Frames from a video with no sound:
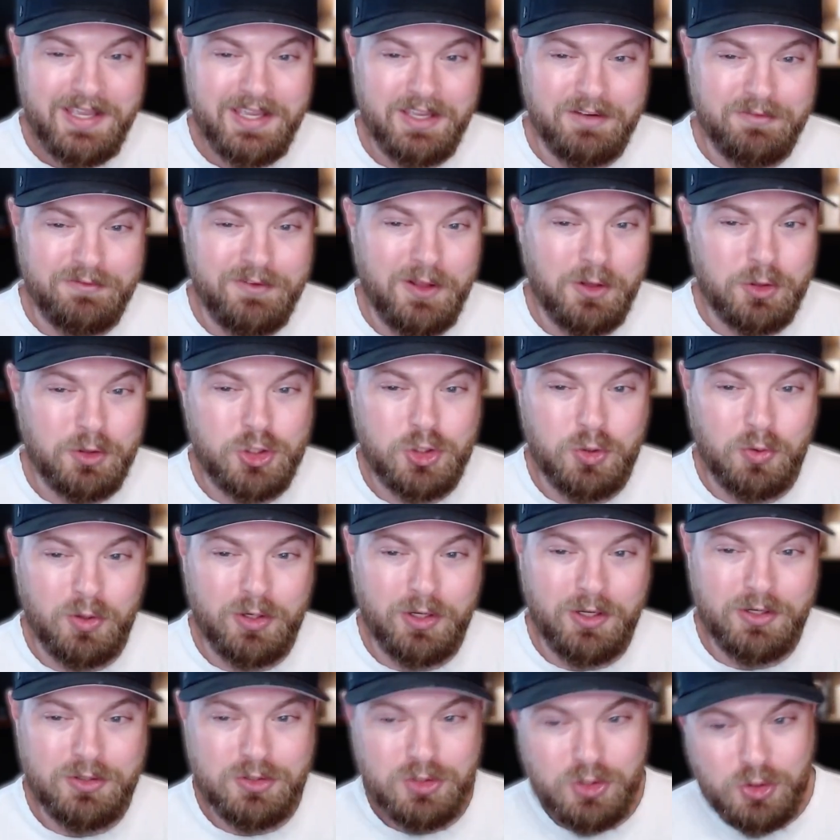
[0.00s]
It fell
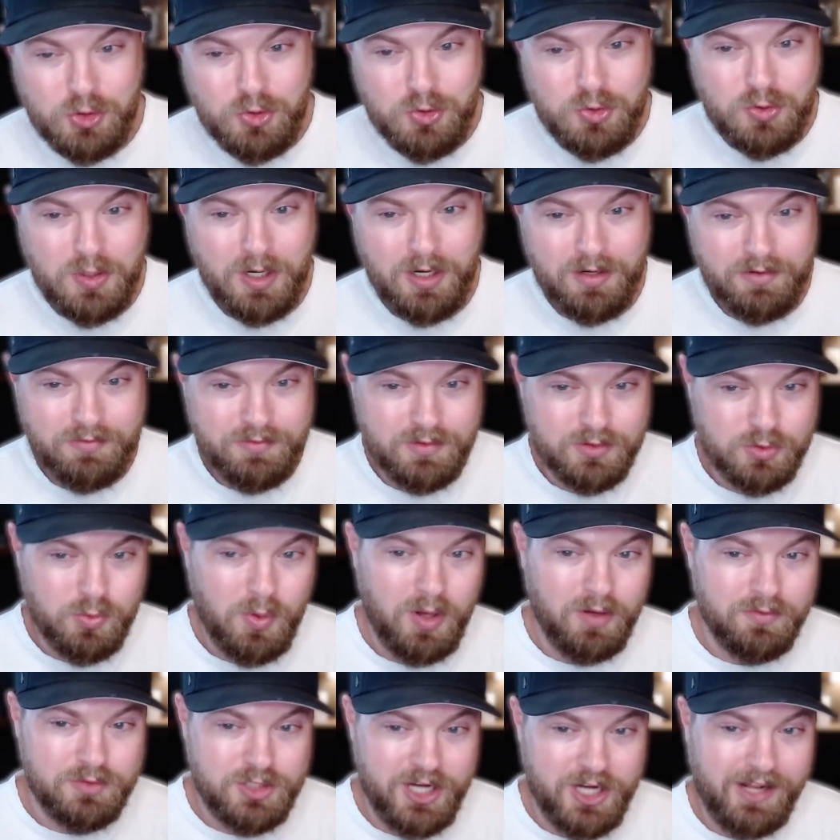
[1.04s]
short on 2 of the
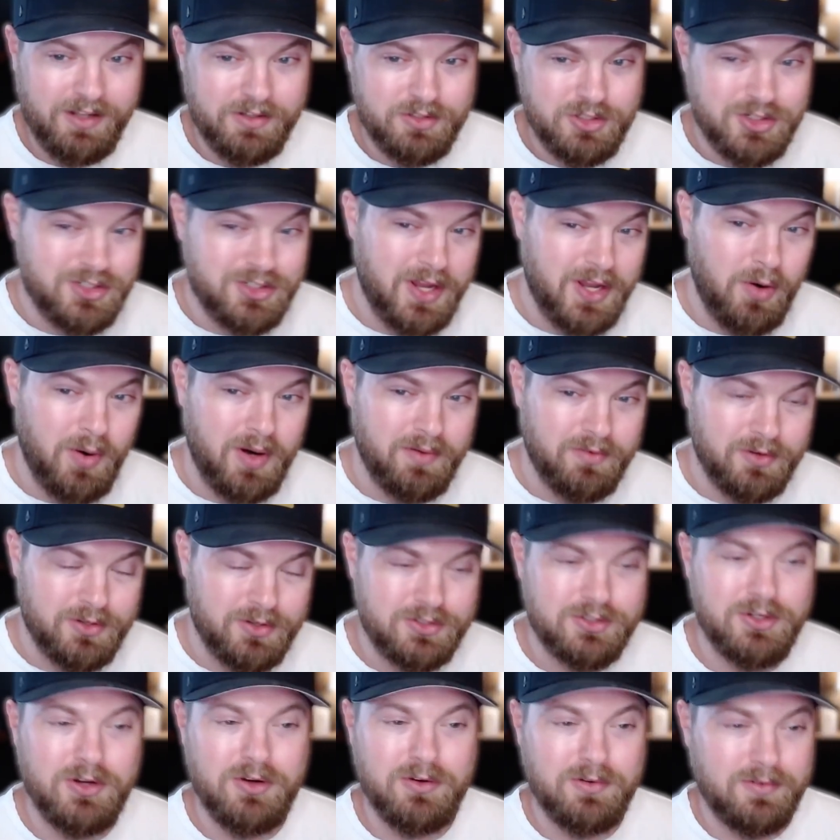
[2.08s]
12 challenges, however,
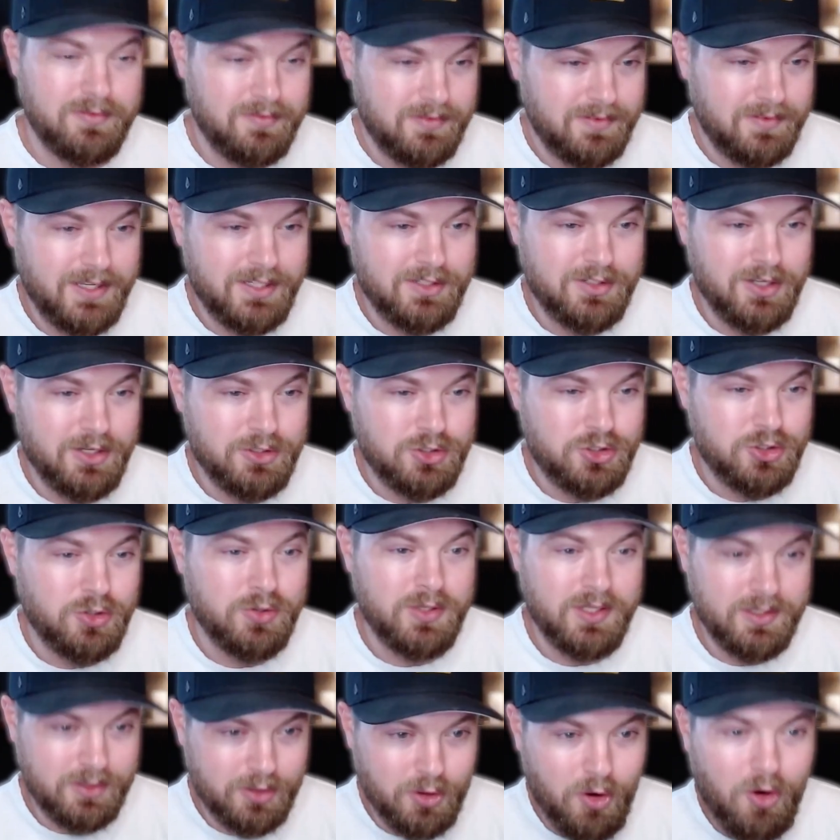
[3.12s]
so it does show
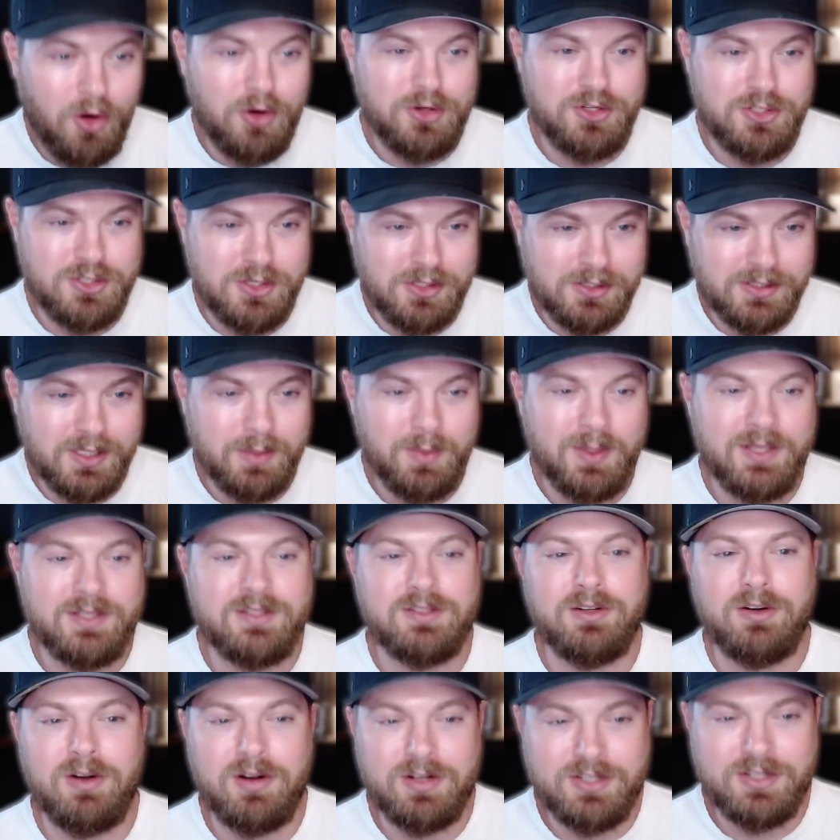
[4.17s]
that there are still limits.
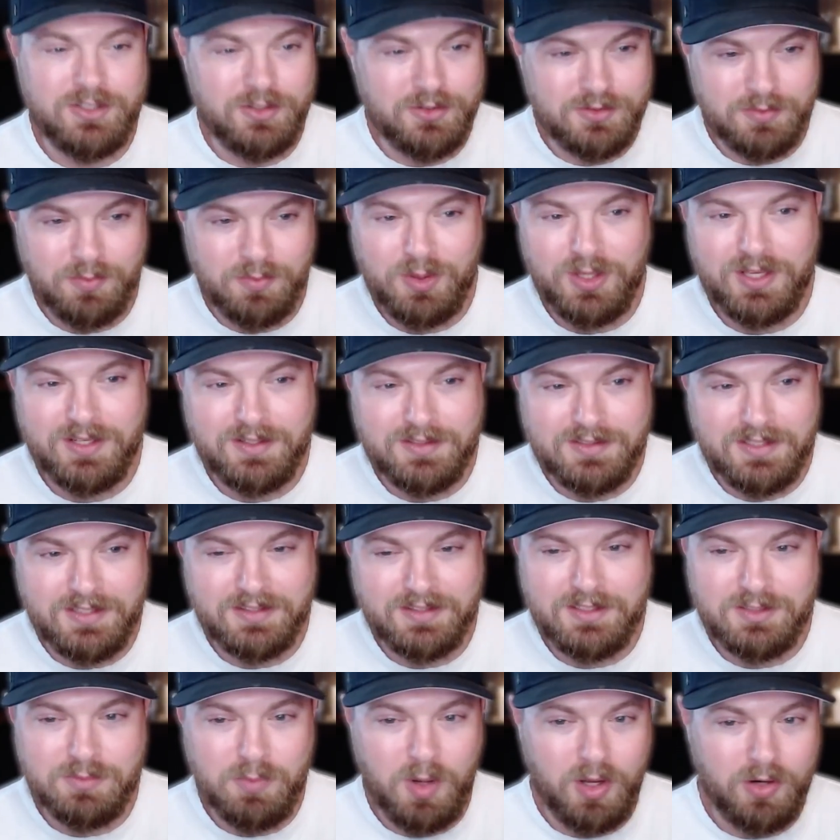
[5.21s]
There are still some things that
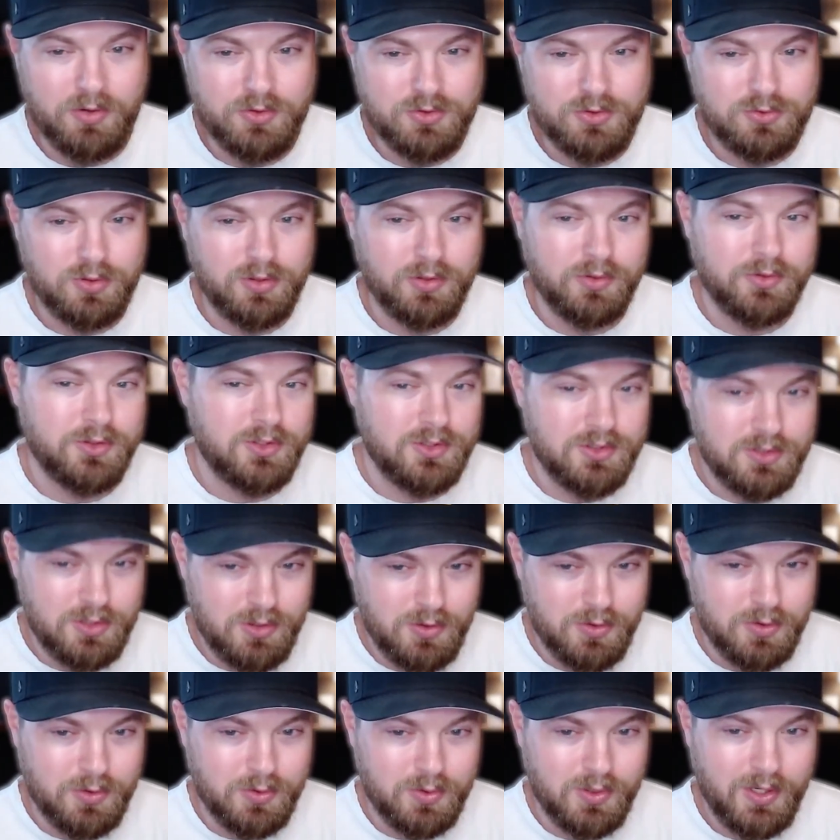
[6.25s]
these models struggle to
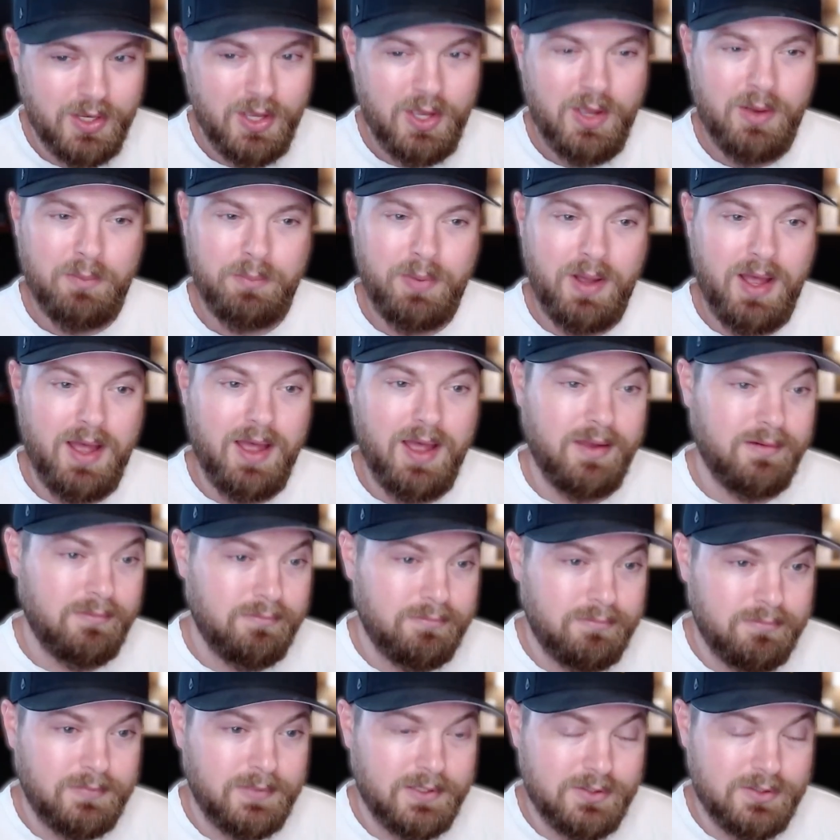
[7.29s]
do, but
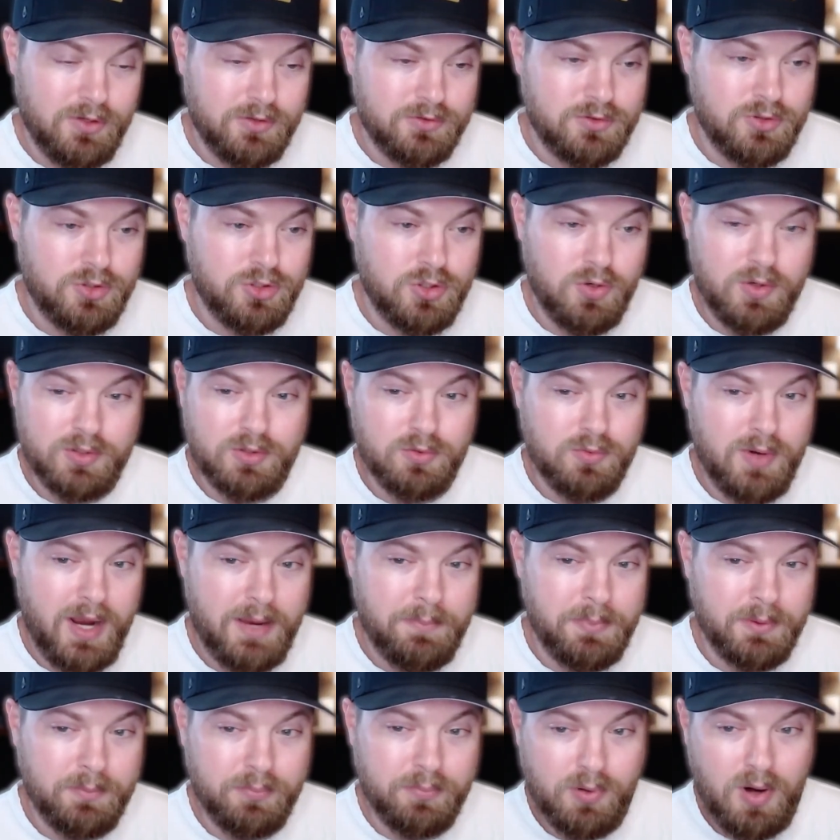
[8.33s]
it's also showing the
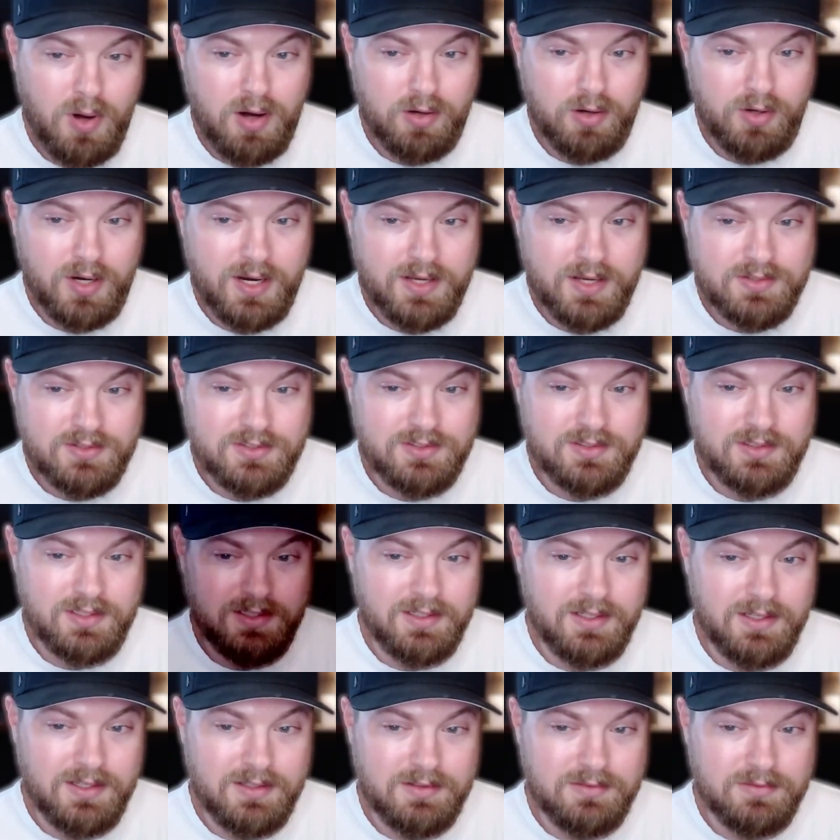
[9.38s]
rapid progress
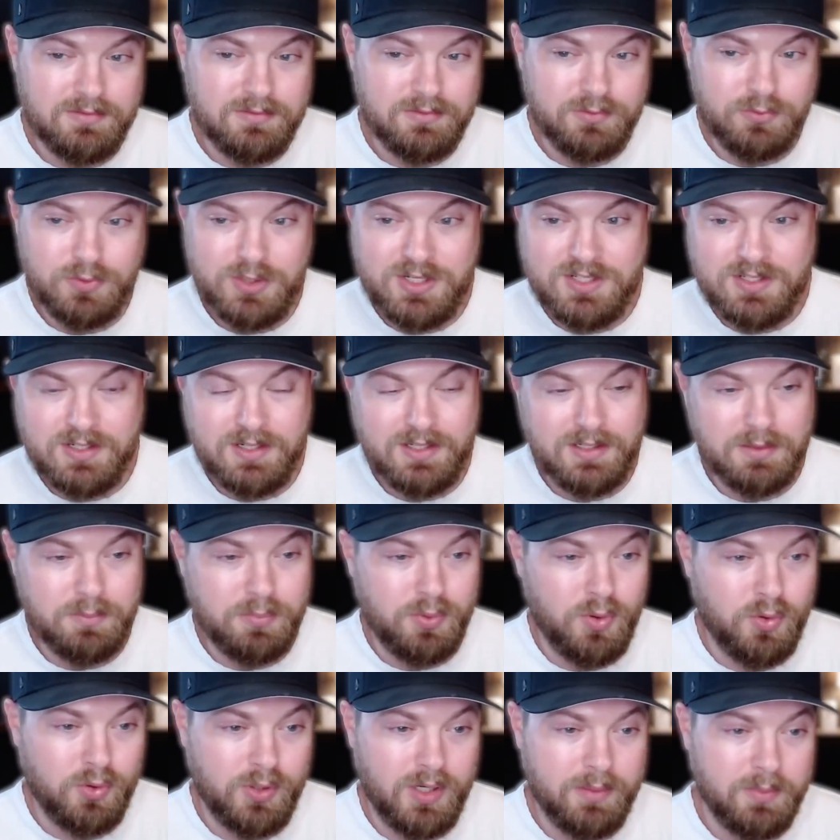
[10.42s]
in reasoning and
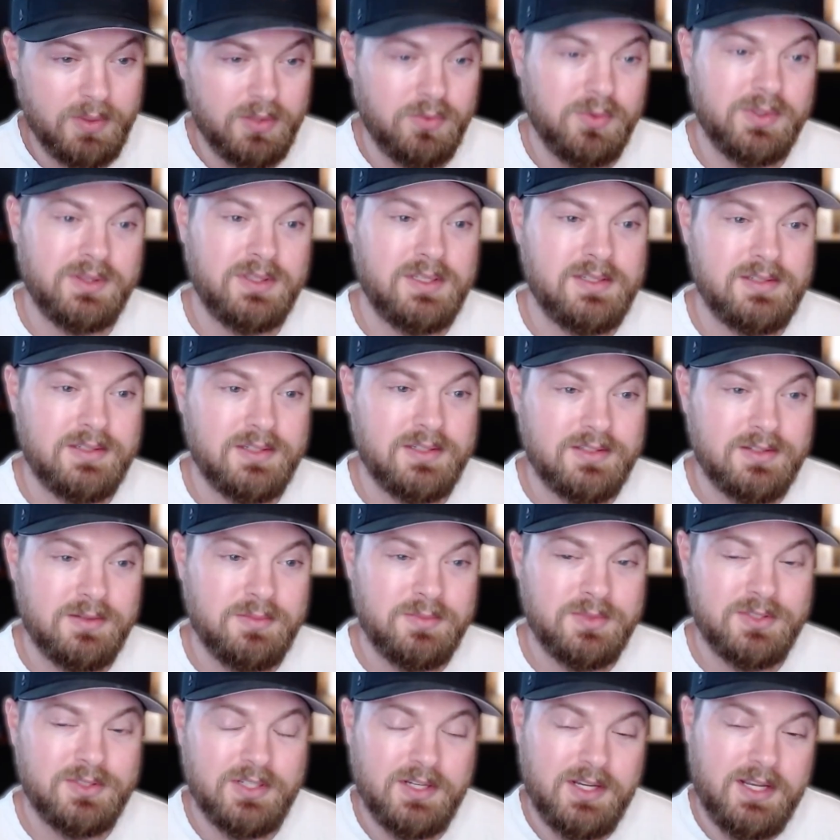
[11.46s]
programming with these
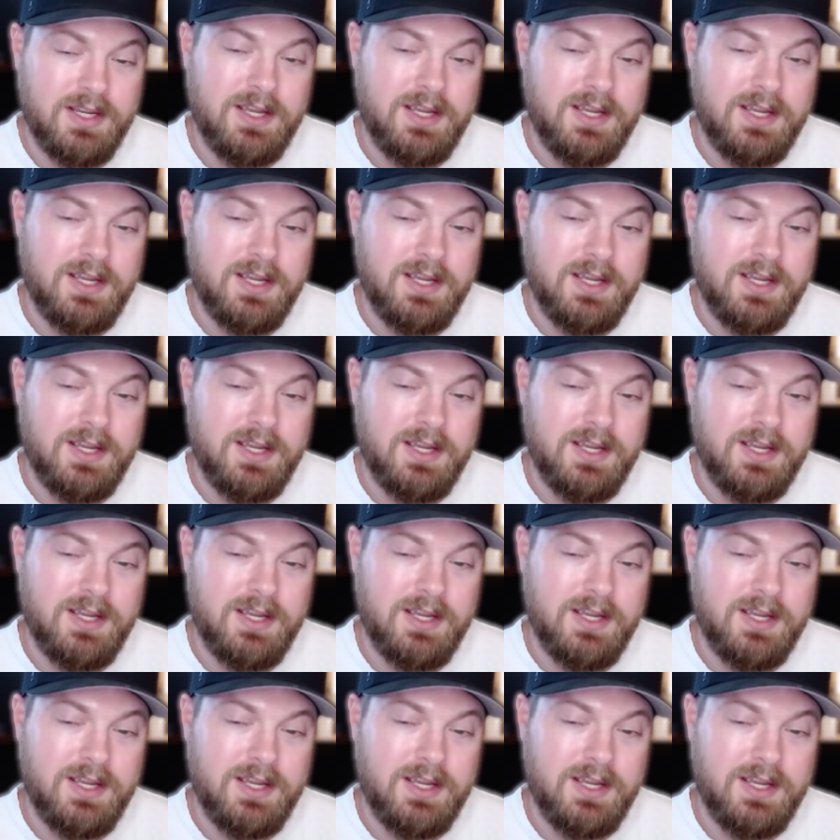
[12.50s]
systems.